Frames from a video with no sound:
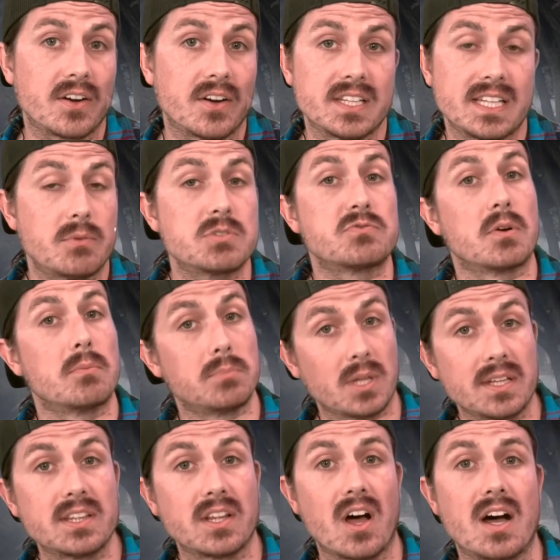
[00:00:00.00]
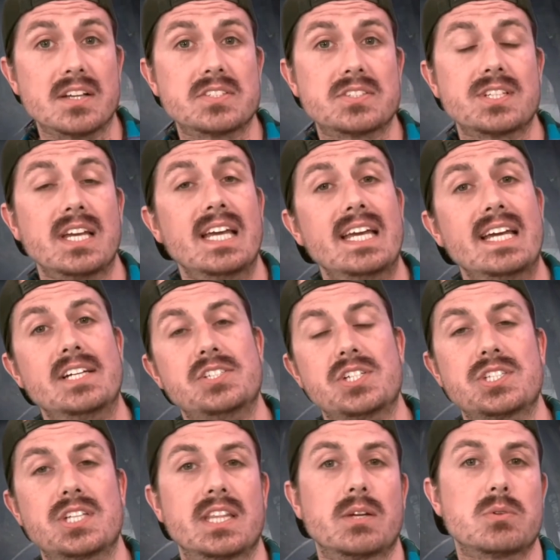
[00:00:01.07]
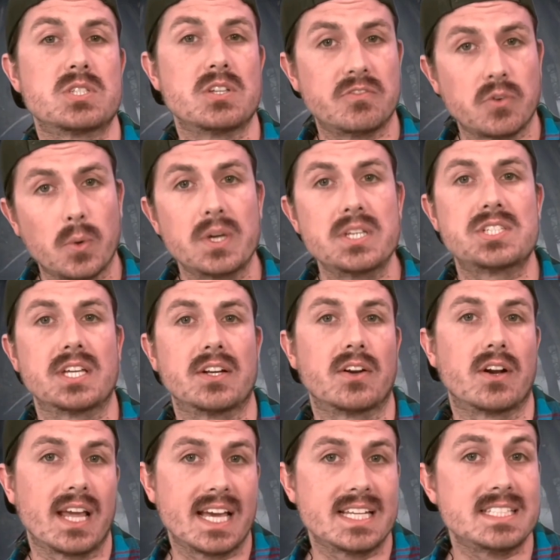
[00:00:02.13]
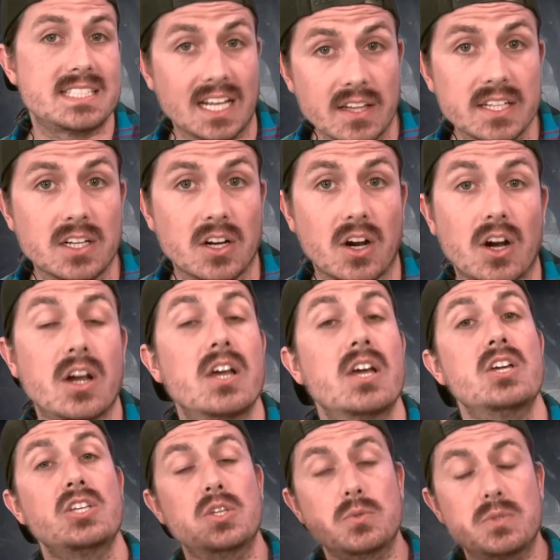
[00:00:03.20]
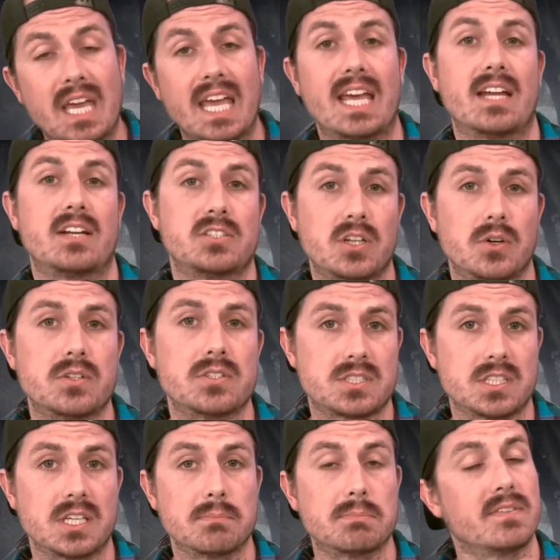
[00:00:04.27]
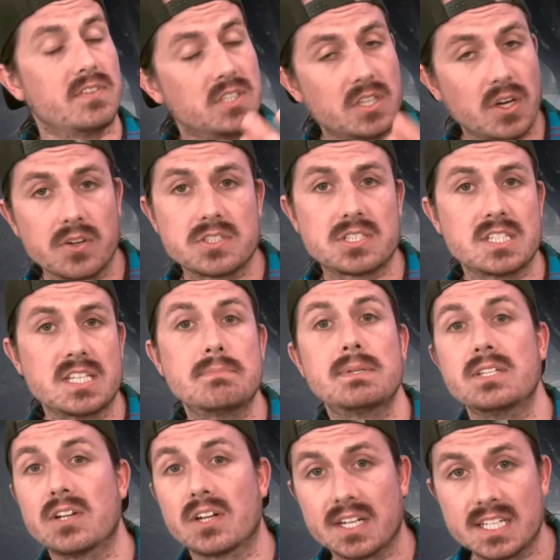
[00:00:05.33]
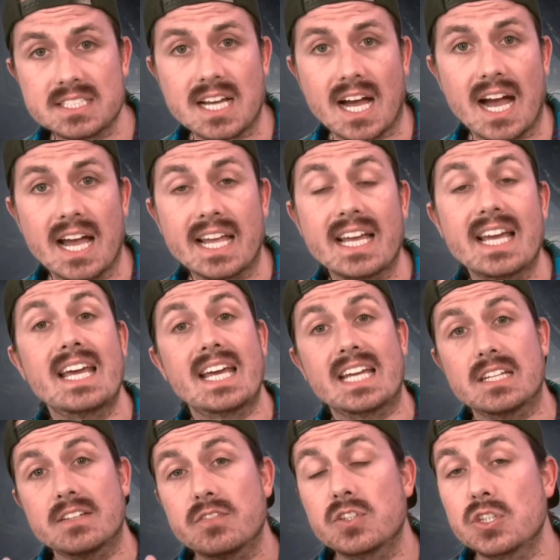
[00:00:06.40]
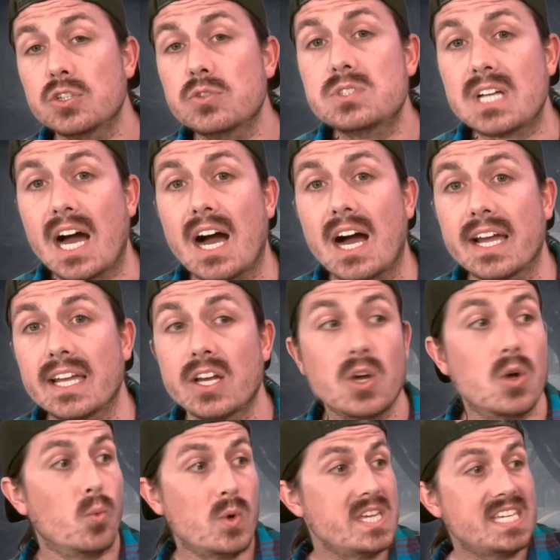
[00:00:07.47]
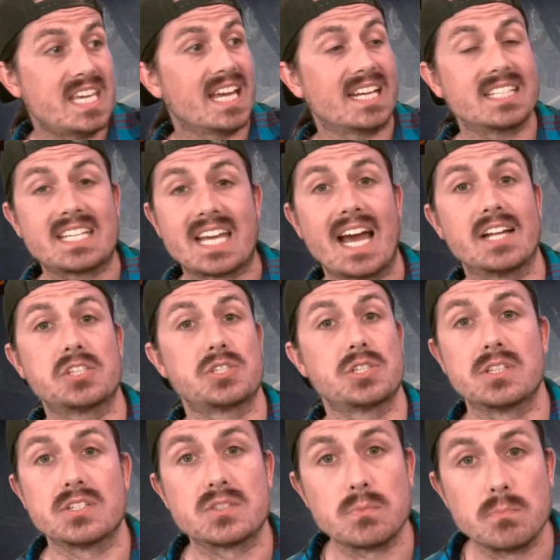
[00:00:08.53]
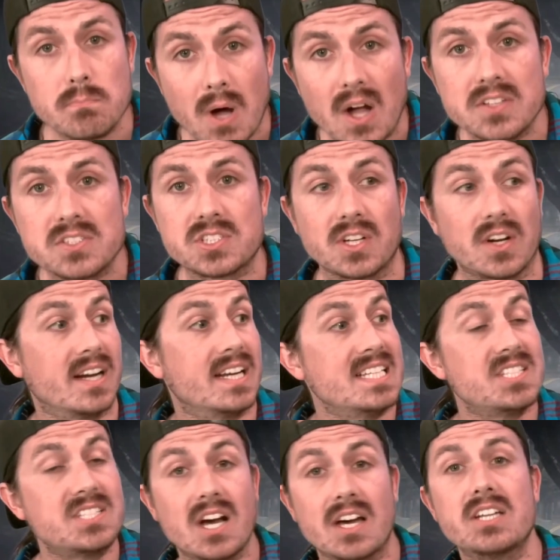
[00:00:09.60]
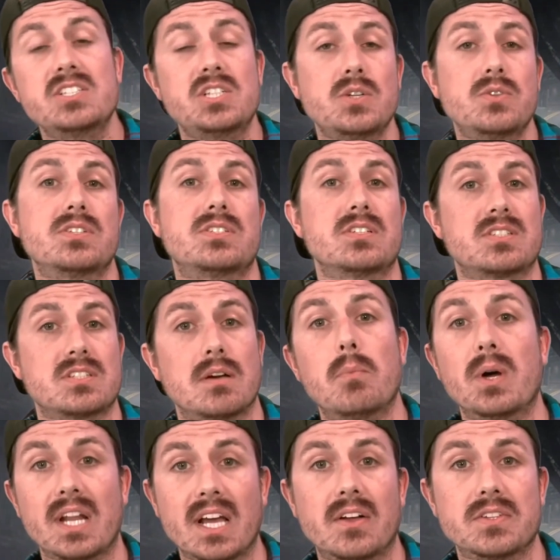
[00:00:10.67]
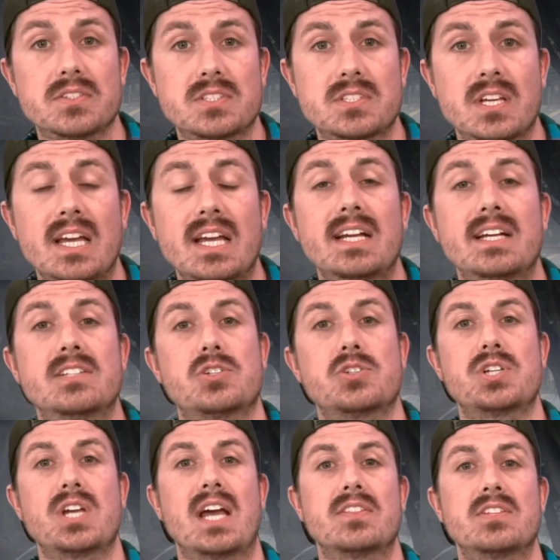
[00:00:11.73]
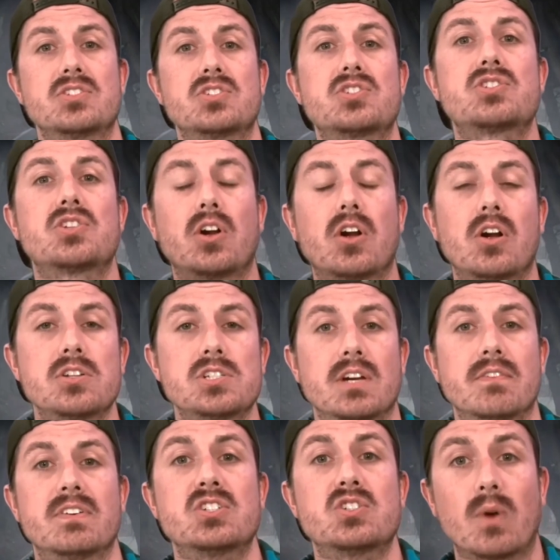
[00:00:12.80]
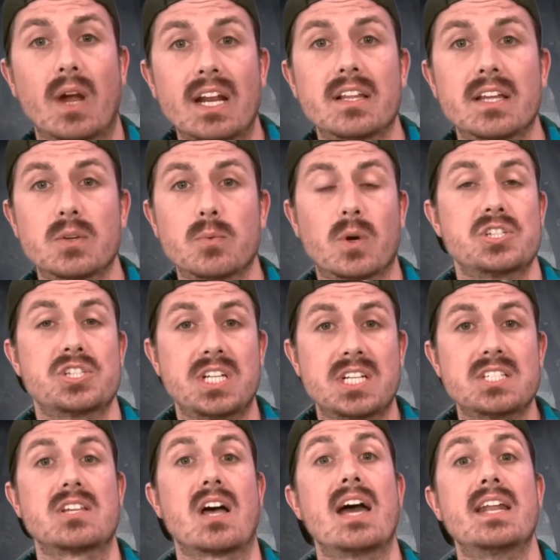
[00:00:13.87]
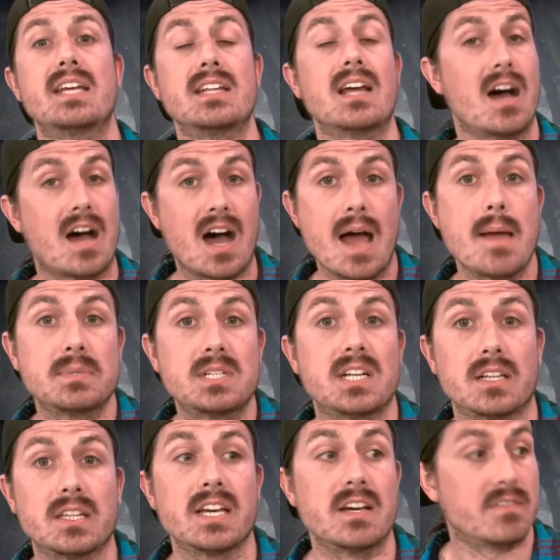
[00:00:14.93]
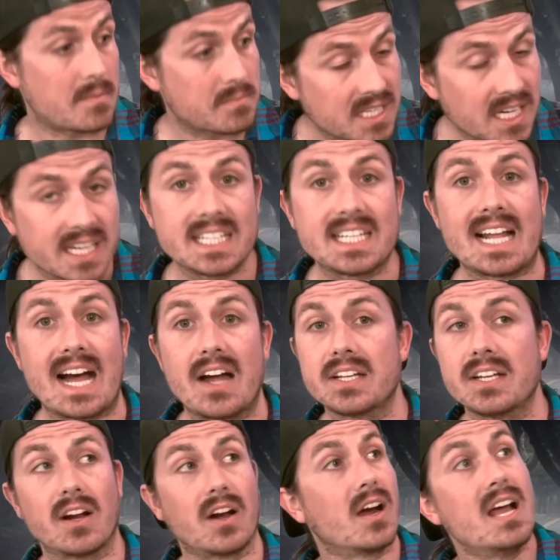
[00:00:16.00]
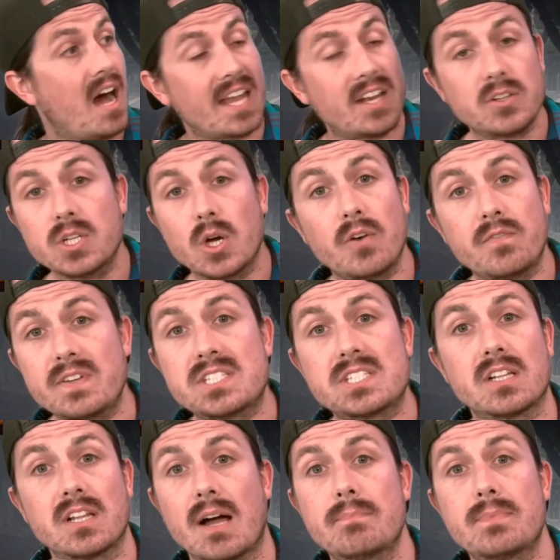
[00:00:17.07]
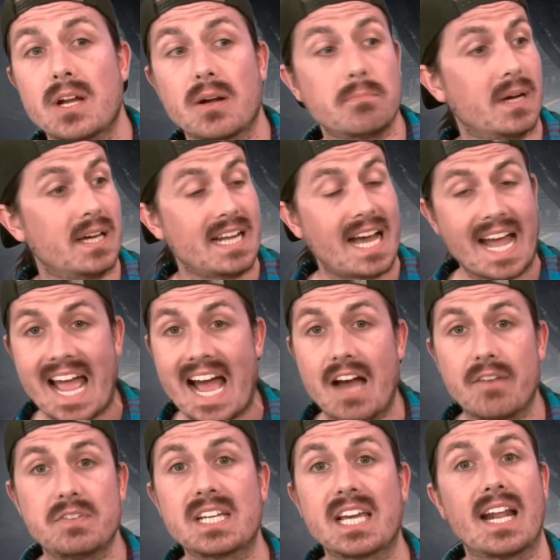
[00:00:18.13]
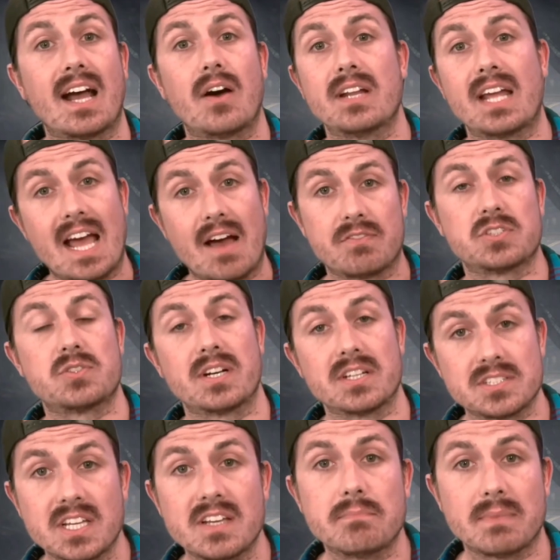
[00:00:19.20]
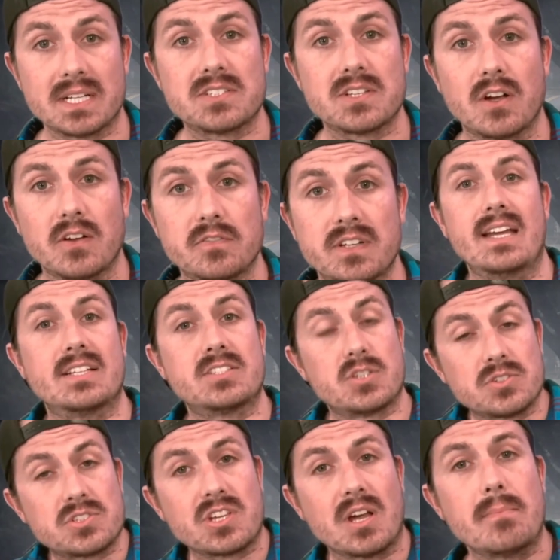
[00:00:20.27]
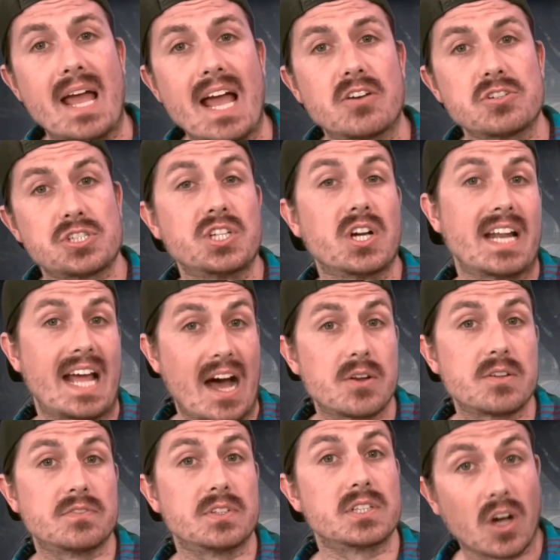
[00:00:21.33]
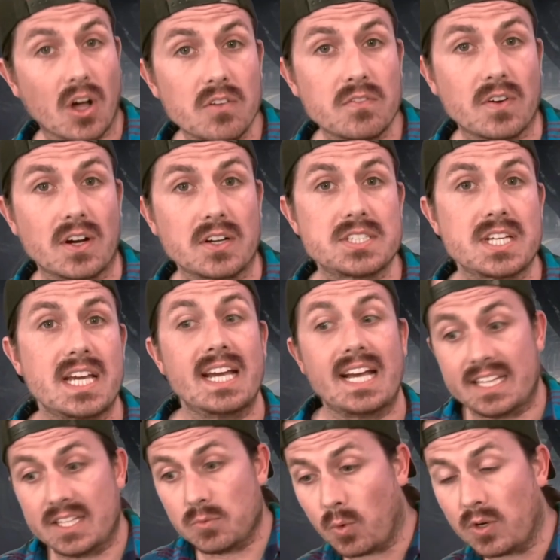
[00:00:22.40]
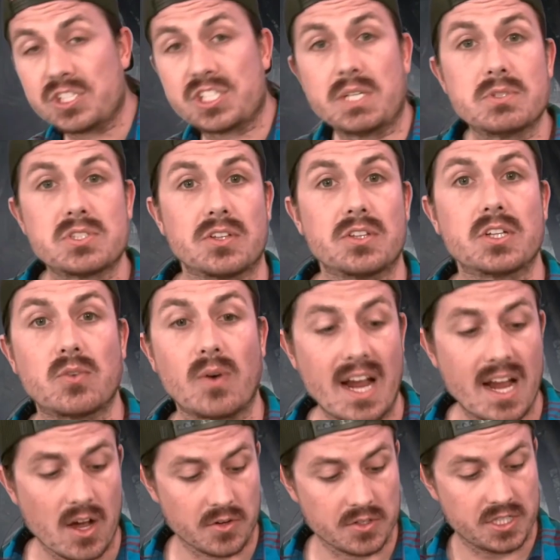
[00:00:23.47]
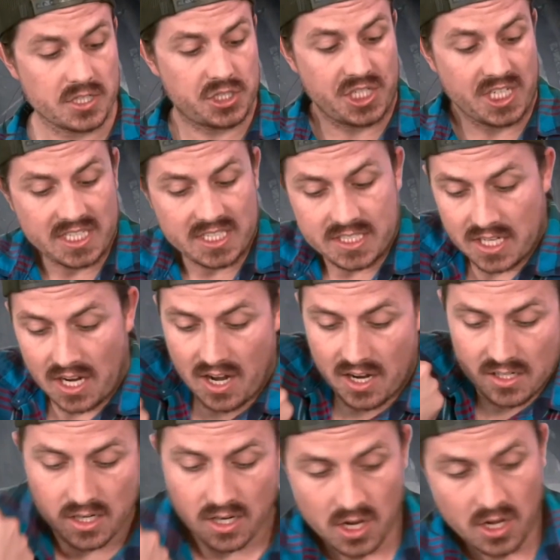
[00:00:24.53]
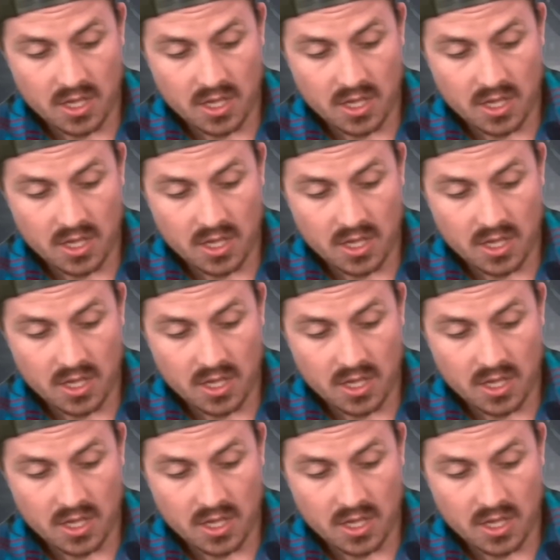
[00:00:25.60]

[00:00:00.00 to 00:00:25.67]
And that was from blood loss. And she said there was a voice in her head telling her, you can't go to sleep. If you go to sleep, you're going to die. And if you die, we can't catch this monster, and he's going to do this to someone else. And so she had this surge of adrenaline where she decided, I'm going to live. I'm going to get out of here. I don't know if he's still up there, but I have to get out and I have to try to save myself. And so somehow she got out of the culvert. And then once she was on the ground, she dug